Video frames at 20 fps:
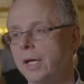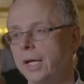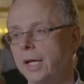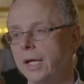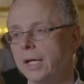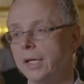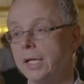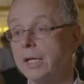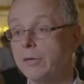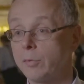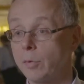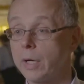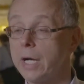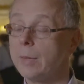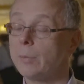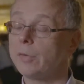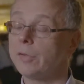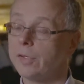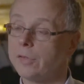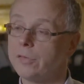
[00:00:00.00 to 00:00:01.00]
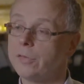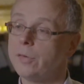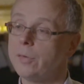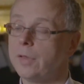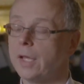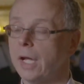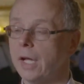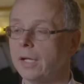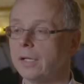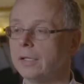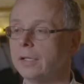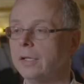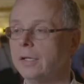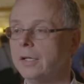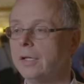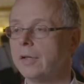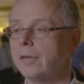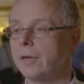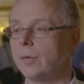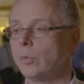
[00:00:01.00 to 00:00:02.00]
And if we're able to do that,
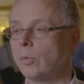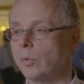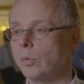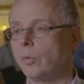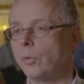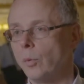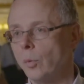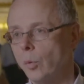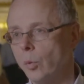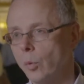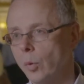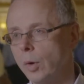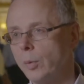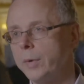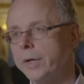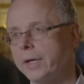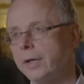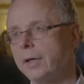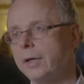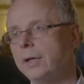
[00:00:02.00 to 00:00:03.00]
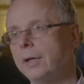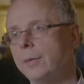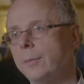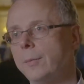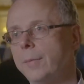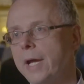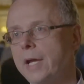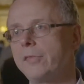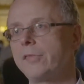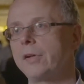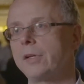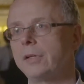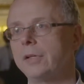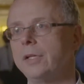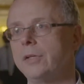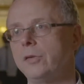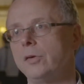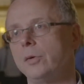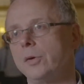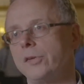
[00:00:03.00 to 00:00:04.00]
then what we can
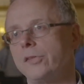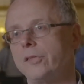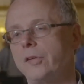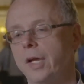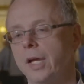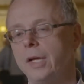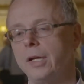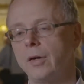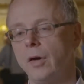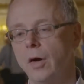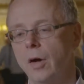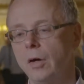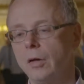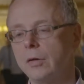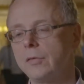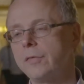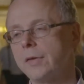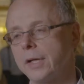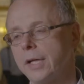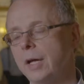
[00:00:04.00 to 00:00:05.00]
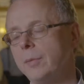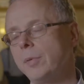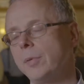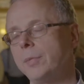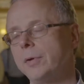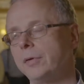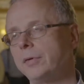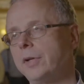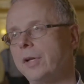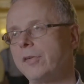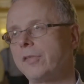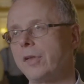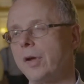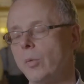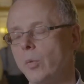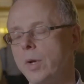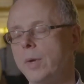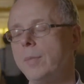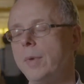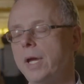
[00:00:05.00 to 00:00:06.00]
basically do is take all of the capabilities
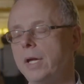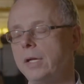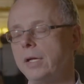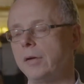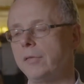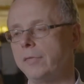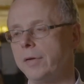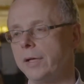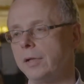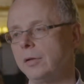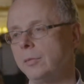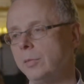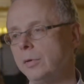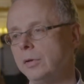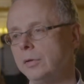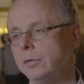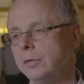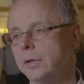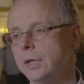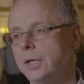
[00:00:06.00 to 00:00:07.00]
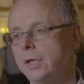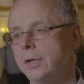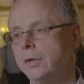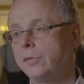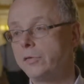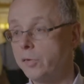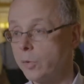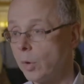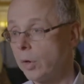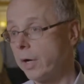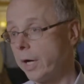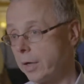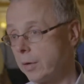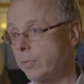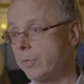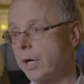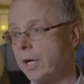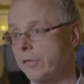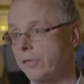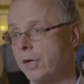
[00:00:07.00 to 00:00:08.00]
that we make available to our
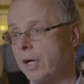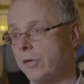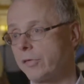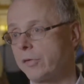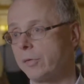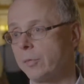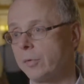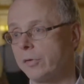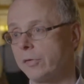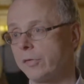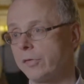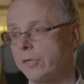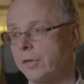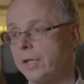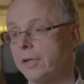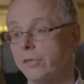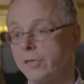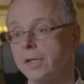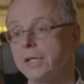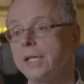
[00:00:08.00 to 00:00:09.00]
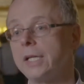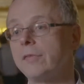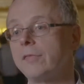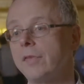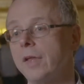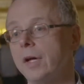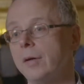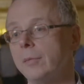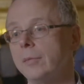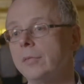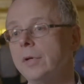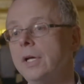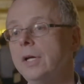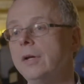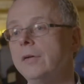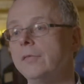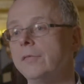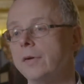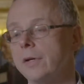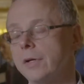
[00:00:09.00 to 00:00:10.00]
enterprise customers, things that give them
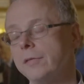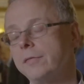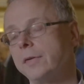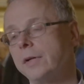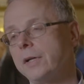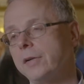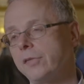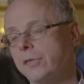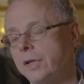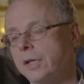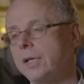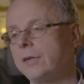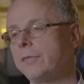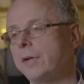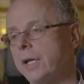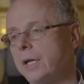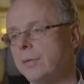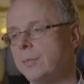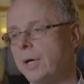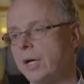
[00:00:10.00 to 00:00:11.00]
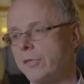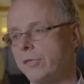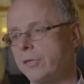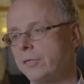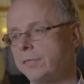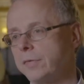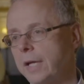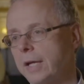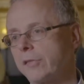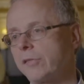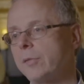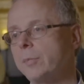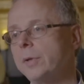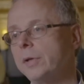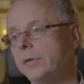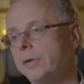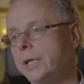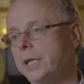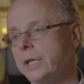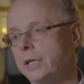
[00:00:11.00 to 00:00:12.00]
very, very significant amounts of
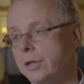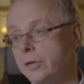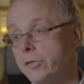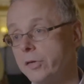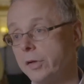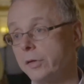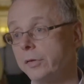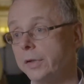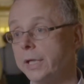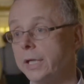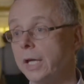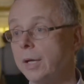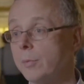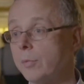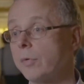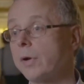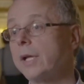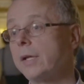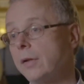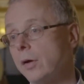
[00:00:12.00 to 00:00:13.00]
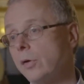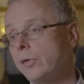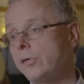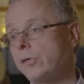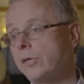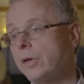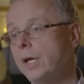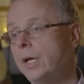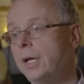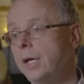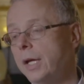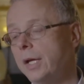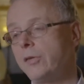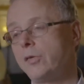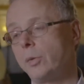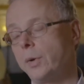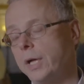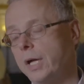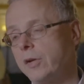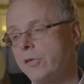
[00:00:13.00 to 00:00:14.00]
flexibility and agility, and bring those
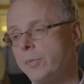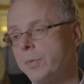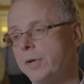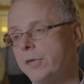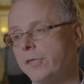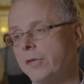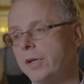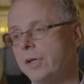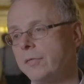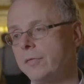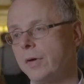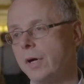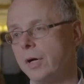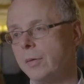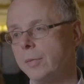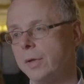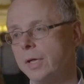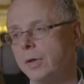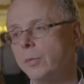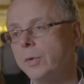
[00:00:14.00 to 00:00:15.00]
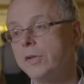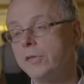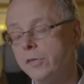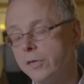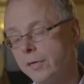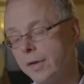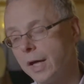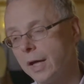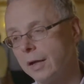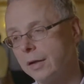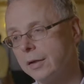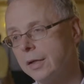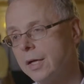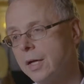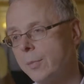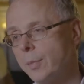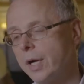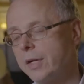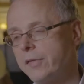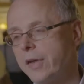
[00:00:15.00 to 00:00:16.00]
into an HPC environment. And we do that
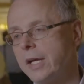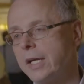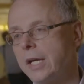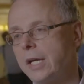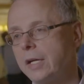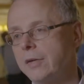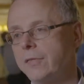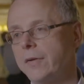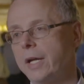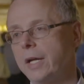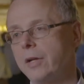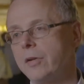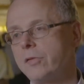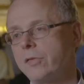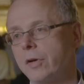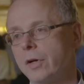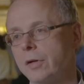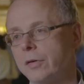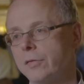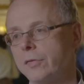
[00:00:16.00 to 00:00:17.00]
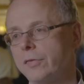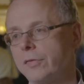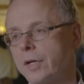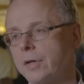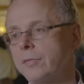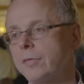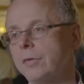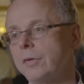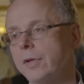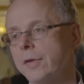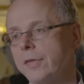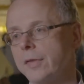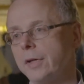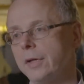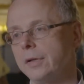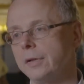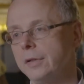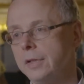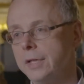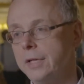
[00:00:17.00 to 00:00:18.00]
by taking advantage of several of the